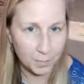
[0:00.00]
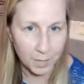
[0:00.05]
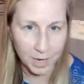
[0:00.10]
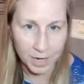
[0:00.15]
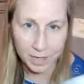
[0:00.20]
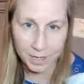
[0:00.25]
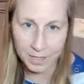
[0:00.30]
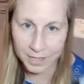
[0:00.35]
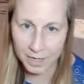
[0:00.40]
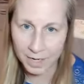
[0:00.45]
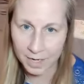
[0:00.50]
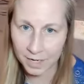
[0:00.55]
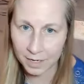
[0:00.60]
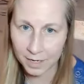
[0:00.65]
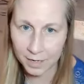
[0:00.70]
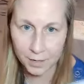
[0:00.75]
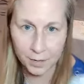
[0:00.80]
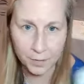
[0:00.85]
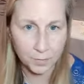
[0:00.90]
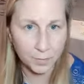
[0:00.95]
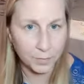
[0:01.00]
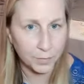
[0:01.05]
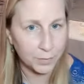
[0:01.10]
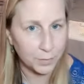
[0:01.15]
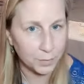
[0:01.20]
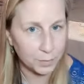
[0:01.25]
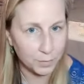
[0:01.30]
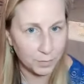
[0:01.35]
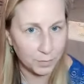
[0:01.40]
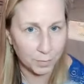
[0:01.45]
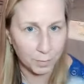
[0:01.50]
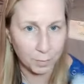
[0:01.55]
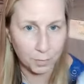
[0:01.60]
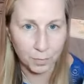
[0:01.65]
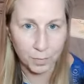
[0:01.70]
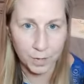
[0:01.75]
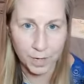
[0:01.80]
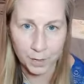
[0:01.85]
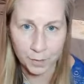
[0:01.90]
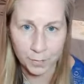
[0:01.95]
meditative, sort of a
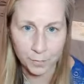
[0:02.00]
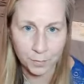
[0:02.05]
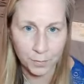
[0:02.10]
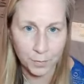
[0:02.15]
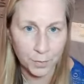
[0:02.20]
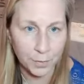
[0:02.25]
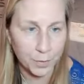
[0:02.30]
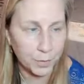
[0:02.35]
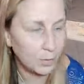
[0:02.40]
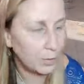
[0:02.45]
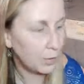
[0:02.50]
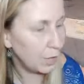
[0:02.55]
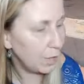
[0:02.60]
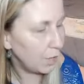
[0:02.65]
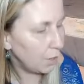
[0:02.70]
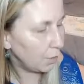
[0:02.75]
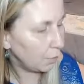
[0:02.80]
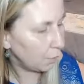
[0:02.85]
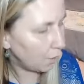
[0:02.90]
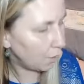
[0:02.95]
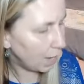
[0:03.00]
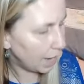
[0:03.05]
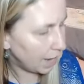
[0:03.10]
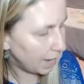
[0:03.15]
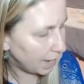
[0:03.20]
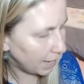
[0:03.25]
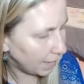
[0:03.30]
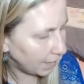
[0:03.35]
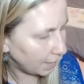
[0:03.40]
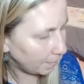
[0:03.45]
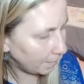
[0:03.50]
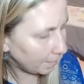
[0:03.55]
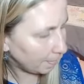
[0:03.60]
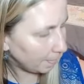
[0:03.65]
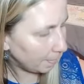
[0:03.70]
prayerful way,